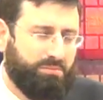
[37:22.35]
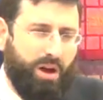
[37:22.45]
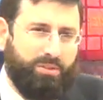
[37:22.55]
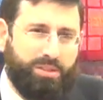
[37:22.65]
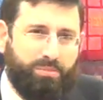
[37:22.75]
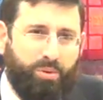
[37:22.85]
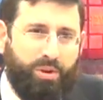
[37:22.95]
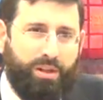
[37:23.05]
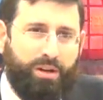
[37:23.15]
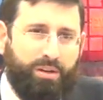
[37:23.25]
Why was he
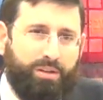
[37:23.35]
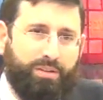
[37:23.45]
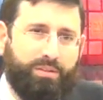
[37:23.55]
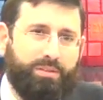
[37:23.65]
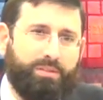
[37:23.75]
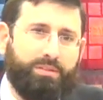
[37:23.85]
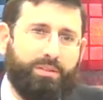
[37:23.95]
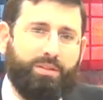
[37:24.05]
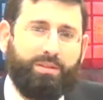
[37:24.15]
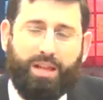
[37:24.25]
born there?
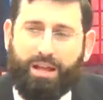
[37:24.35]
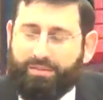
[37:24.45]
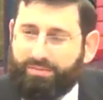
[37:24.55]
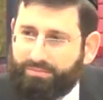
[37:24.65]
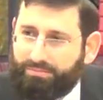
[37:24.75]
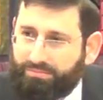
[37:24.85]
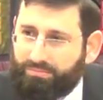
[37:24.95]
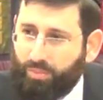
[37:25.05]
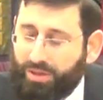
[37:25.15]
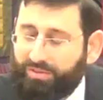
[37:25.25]
A lot of
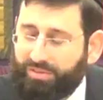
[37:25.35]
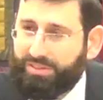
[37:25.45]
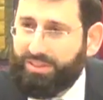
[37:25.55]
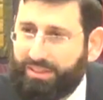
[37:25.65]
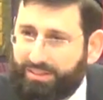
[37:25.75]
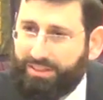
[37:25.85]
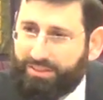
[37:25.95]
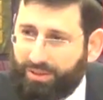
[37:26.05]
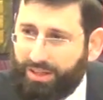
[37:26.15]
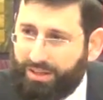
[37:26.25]
wonderful cities in
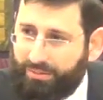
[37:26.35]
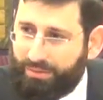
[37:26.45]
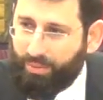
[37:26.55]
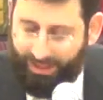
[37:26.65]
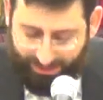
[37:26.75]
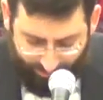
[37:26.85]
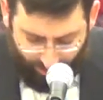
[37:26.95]
Israel he could have been. Why was he